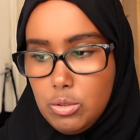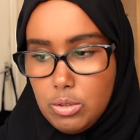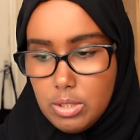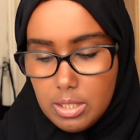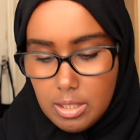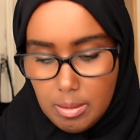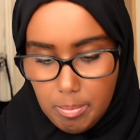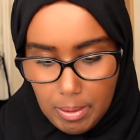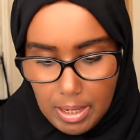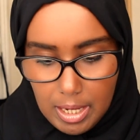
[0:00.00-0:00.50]
you
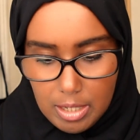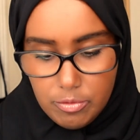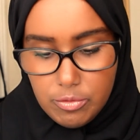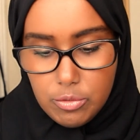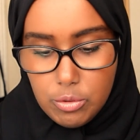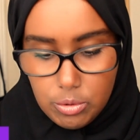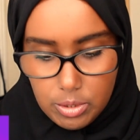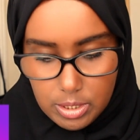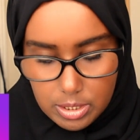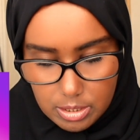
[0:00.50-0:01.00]
can apply
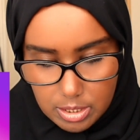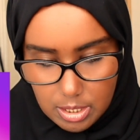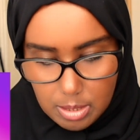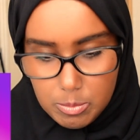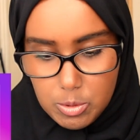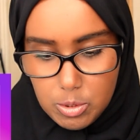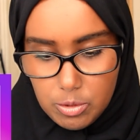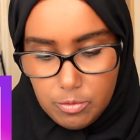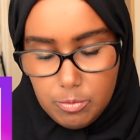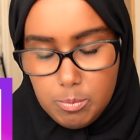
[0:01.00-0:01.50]
for in
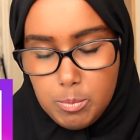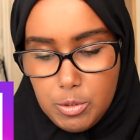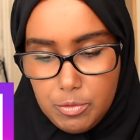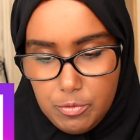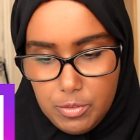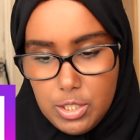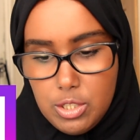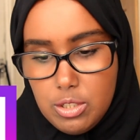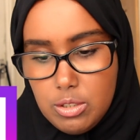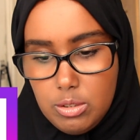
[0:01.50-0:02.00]
terms of
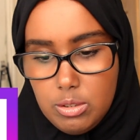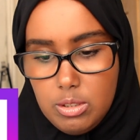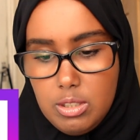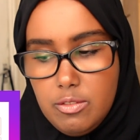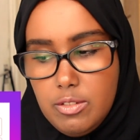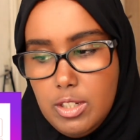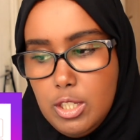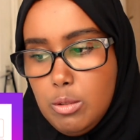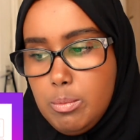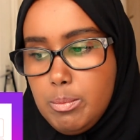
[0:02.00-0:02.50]
professional
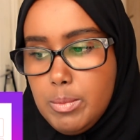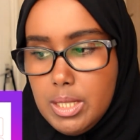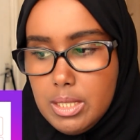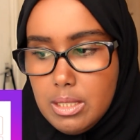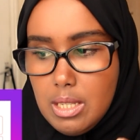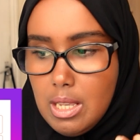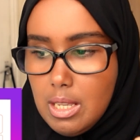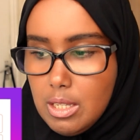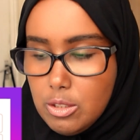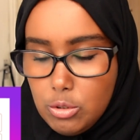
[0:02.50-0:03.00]

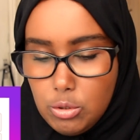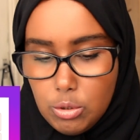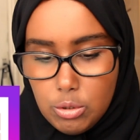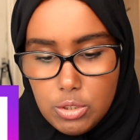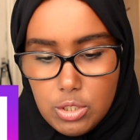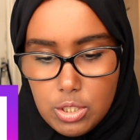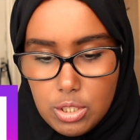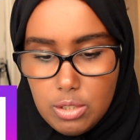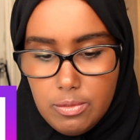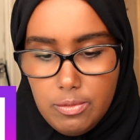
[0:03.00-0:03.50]
development.
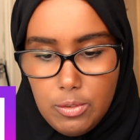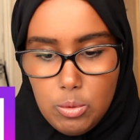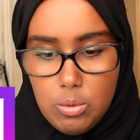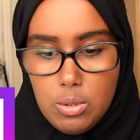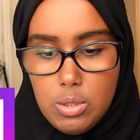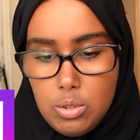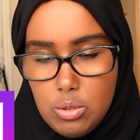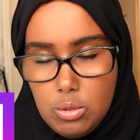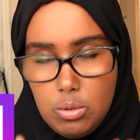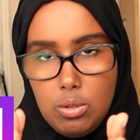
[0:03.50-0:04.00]
Don't just
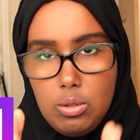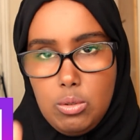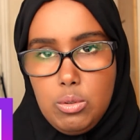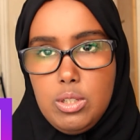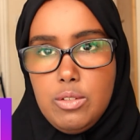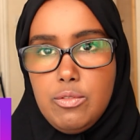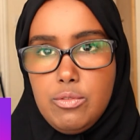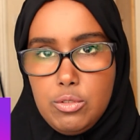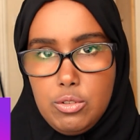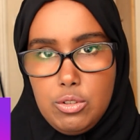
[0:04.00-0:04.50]
focus on
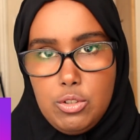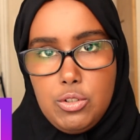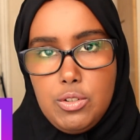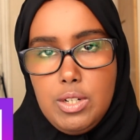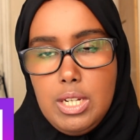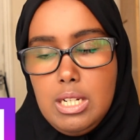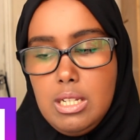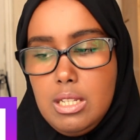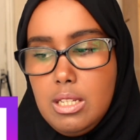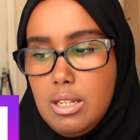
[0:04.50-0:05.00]
looking for a
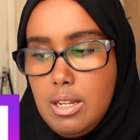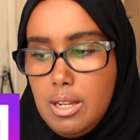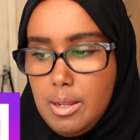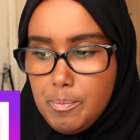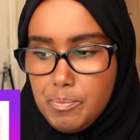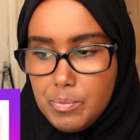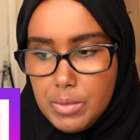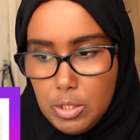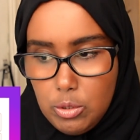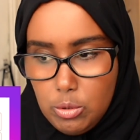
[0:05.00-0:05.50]
trainee.
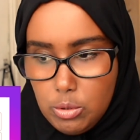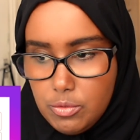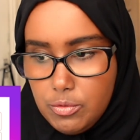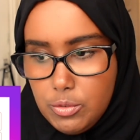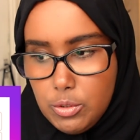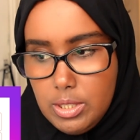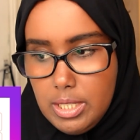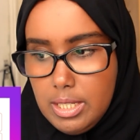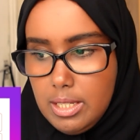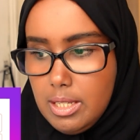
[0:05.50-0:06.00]
Look
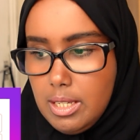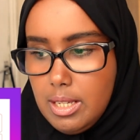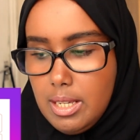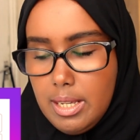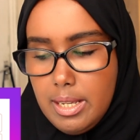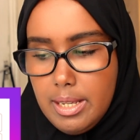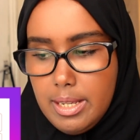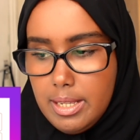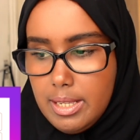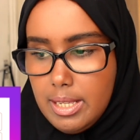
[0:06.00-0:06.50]
for the
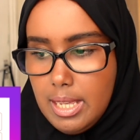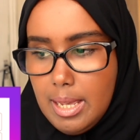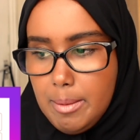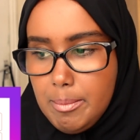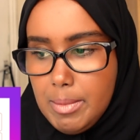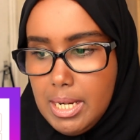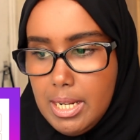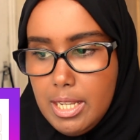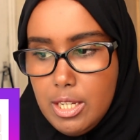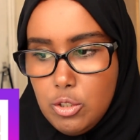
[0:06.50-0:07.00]
uh,
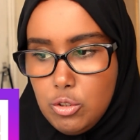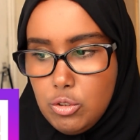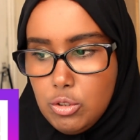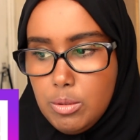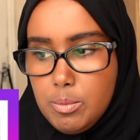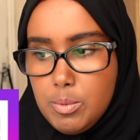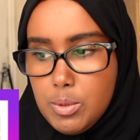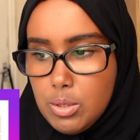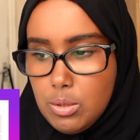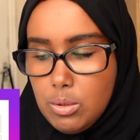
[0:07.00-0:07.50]
M L A
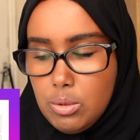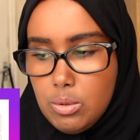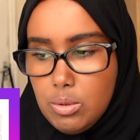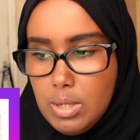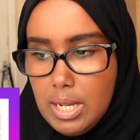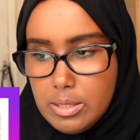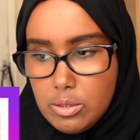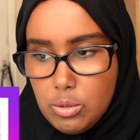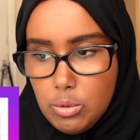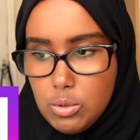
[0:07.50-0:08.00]
jobs
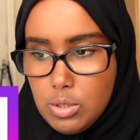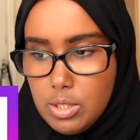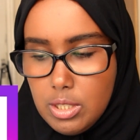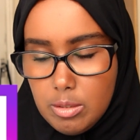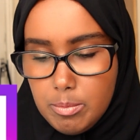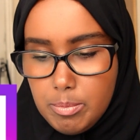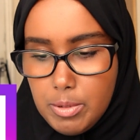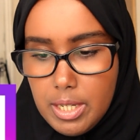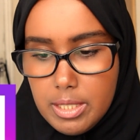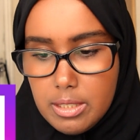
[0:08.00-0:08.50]
or
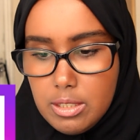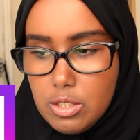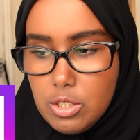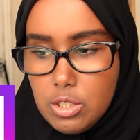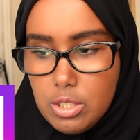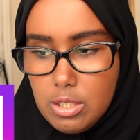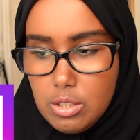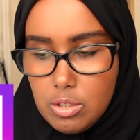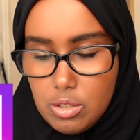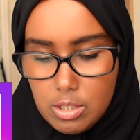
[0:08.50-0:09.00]
associate
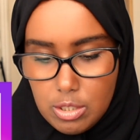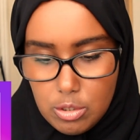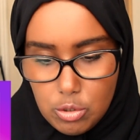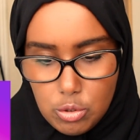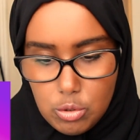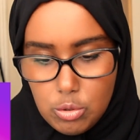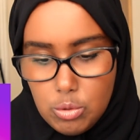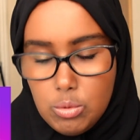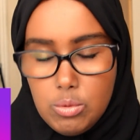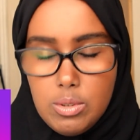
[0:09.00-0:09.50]
practitioners.
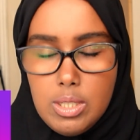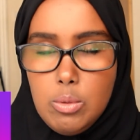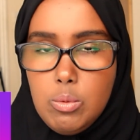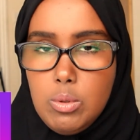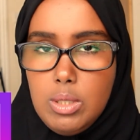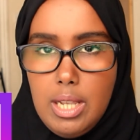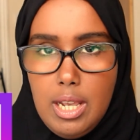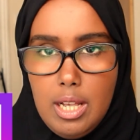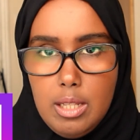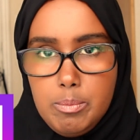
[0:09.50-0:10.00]
These two, they
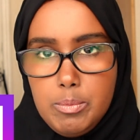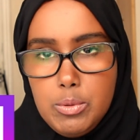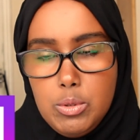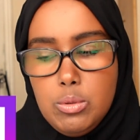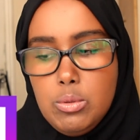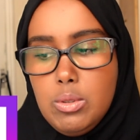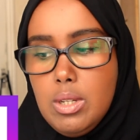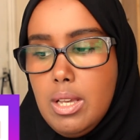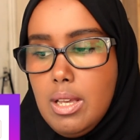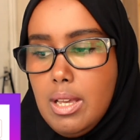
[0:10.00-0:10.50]
will help you